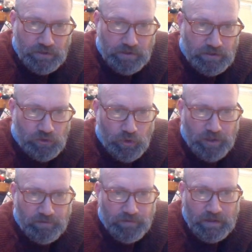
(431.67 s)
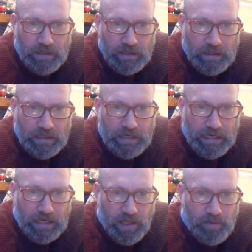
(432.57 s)
sort of
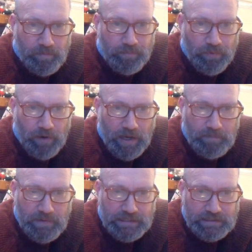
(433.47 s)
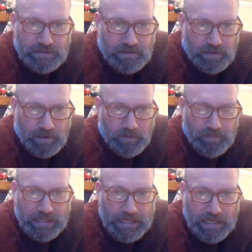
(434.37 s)
Canadian Prime Minister
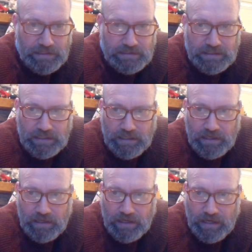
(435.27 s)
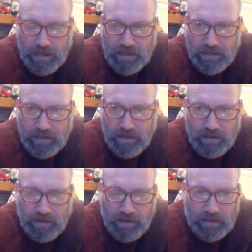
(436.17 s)
Mackenzie and
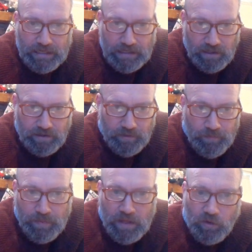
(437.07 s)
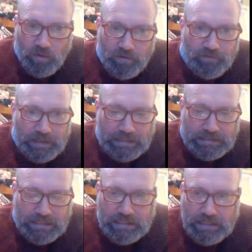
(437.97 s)
Hitler, you will
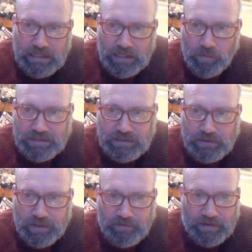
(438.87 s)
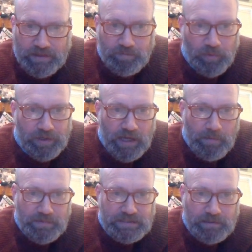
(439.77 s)
find that he was sort of at this point in
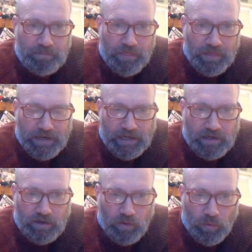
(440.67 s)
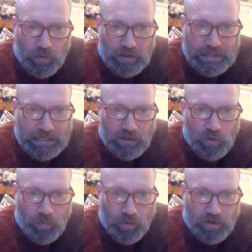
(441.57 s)
time sympathetic or leaning
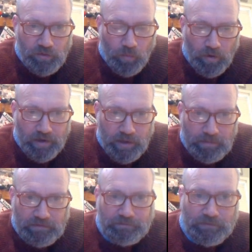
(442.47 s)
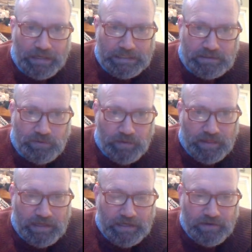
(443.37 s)
towards wanting to be friends
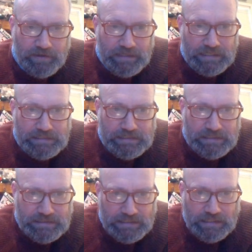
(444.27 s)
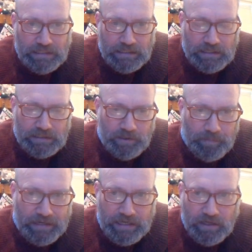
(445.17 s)
with Hitler and Nazis,
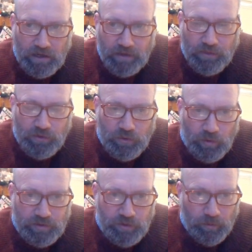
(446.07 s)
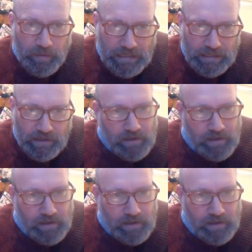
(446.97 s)
depending on the source you read.